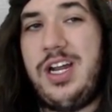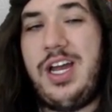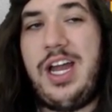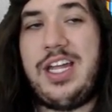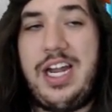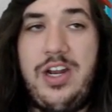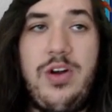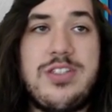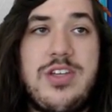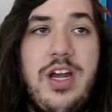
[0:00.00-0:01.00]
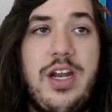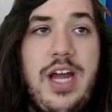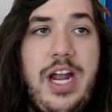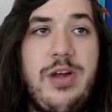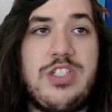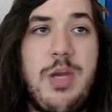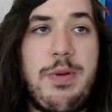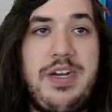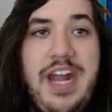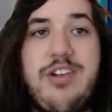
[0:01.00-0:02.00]
I know it's good,
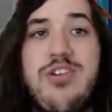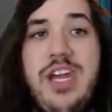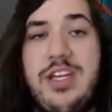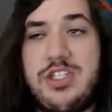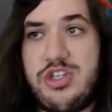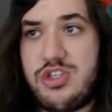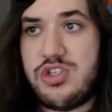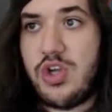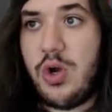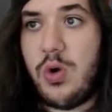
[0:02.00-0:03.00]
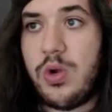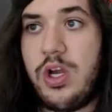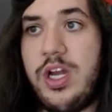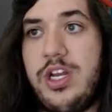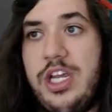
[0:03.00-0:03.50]
but Nitro Tank is just so good.